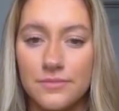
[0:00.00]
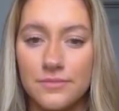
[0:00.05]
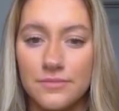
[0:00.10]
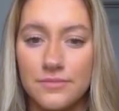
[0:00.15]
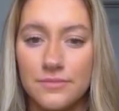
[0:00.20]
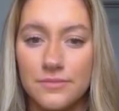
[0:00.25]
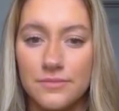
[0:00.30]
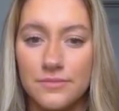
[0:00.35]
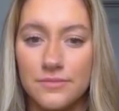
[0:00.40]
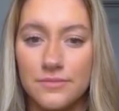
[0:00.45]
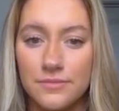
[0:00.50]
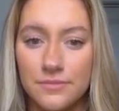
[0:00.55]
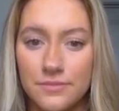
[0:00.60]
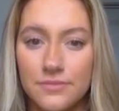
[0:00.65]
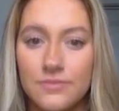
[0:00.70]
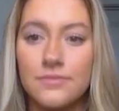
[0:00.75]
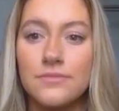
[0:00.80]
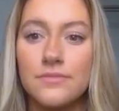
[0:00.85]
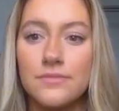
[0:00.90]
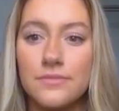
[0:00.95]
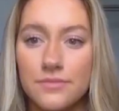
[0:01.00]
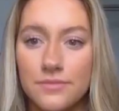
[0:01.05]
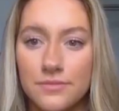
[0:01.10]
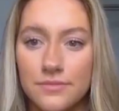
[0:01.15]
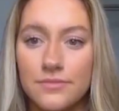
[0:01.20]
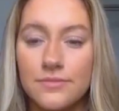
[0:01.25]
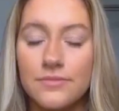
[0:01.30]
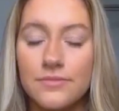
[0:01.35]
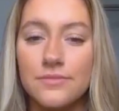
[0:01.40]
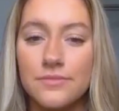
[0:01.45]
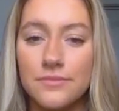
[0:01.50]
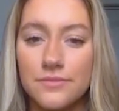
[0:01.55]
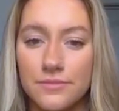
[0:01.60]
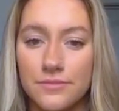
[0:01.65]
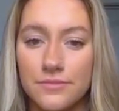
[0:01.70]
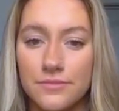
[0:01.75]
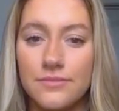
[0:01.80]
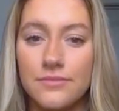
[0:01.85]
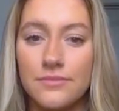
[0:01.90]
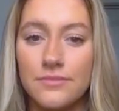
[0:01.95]

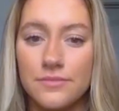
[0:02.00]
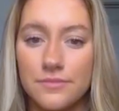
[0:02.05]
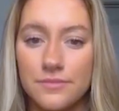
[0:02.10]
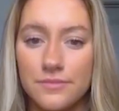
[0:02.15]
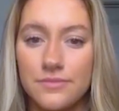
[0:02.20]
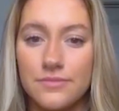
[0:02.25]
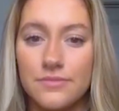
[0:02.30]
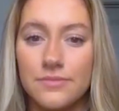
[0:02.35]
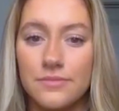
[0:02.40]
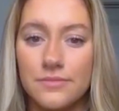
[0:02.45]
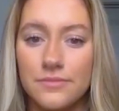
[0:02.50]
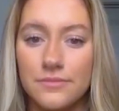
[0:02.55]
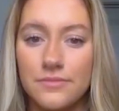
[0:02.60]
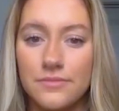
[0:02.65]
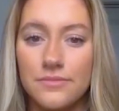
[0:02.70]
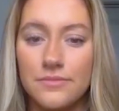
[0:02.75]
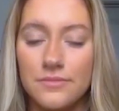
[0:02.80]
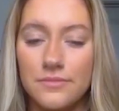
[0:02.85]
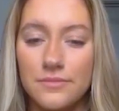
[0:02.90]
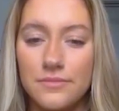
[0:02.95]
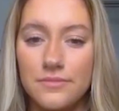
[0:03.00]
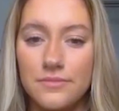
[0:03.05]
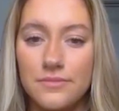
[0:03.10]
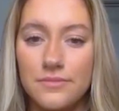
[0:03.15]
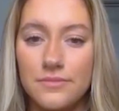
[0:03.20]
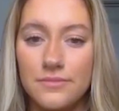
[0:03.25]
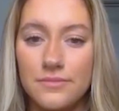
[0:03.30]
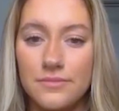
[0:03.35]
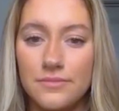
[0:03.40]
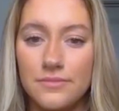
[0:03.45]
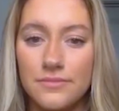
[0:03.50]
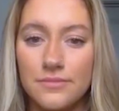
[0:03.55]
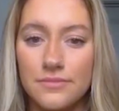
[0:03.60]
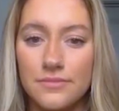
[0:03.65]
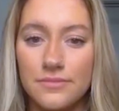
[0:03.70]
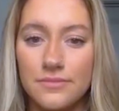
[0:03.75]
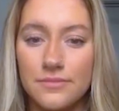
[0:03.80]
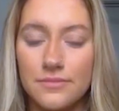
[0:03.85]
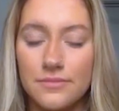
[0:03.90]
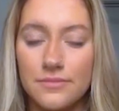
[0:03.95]

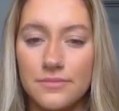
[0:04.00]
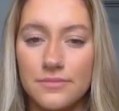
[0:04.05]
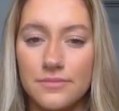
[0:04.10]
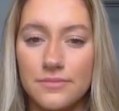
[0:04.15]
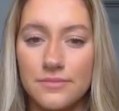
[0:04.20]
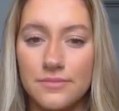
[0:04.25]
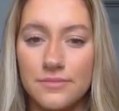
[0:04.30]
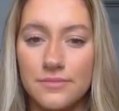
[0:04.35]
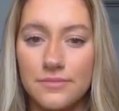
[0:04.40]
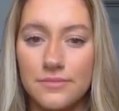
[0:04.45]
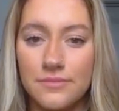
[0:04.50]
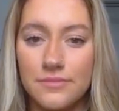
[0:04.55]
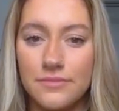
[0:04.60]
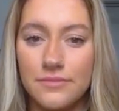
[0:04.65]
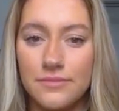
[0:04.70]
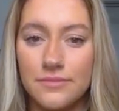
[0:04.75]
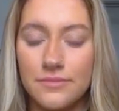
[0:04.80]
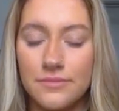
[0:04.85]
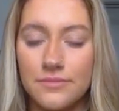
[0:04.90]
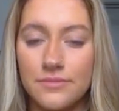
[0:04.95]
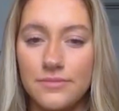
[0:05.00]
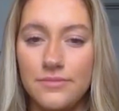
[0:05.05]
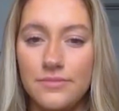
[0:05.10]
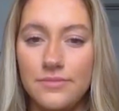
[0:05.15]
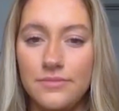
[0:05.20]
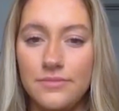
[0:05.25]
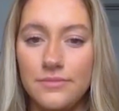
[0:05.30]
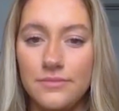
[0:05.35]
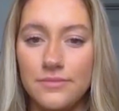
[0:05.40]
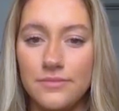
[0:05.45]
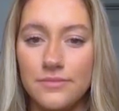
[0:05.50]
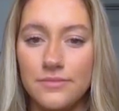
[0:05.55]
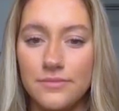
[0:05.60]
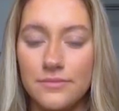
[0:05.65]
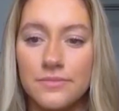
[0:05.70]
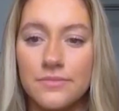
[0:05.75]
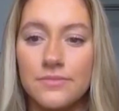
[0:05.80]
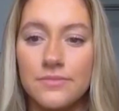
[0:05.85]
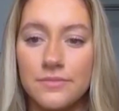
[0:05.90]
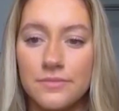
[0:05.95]

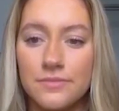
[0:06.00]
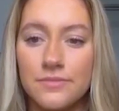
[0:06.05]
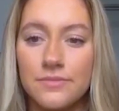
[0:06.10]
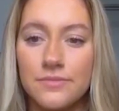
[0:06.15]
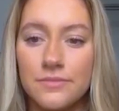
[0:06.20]
The person shown says nothing.